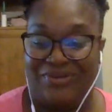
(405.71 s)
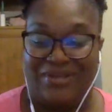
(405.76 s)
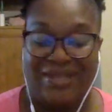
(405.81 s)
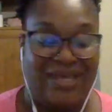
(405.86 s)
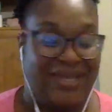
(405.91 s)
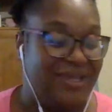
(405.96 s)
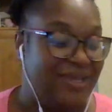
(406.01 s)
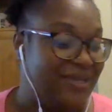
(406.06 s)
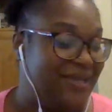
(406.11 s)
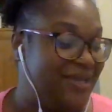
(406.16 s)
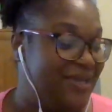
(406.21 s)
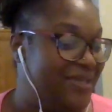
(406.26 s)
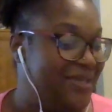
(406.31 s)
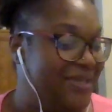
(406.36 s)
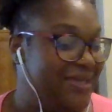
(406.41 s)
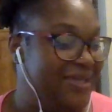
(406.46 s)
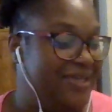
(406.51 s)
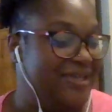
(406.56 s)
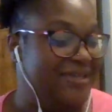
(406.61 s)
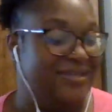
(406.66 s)
Like,
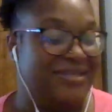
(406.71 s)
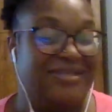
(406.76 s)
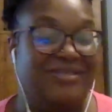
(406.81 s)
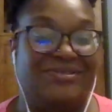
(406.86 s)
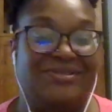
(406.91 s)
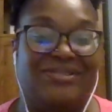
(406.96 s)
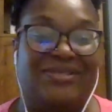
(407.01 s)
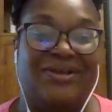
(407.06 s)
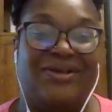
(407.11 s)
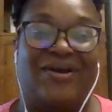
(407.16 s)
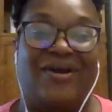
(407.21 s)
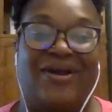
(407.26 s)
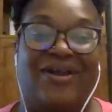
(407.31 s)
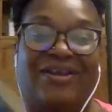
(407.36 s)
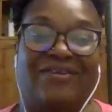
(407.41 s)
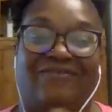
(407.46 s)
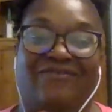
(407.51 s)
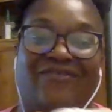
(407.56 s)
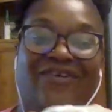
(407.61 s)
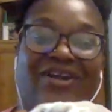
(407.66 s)
this was the card
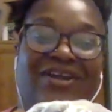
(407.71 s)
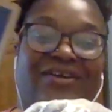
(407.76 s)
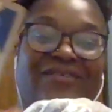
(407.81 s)
in front